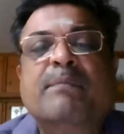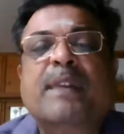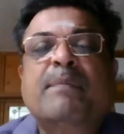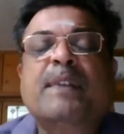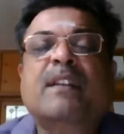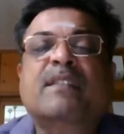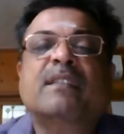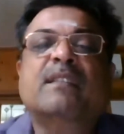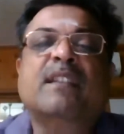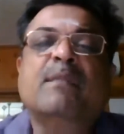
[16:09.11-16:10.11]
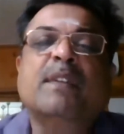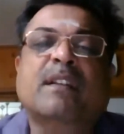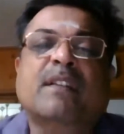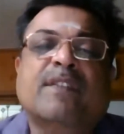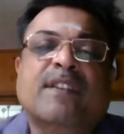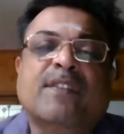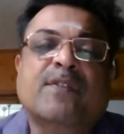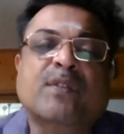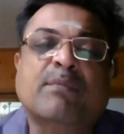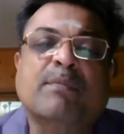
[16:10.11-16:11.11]
may be ascertained by reference
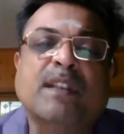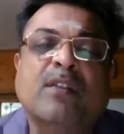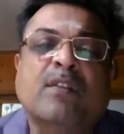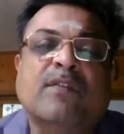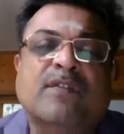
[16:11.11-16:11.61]
to the meaning of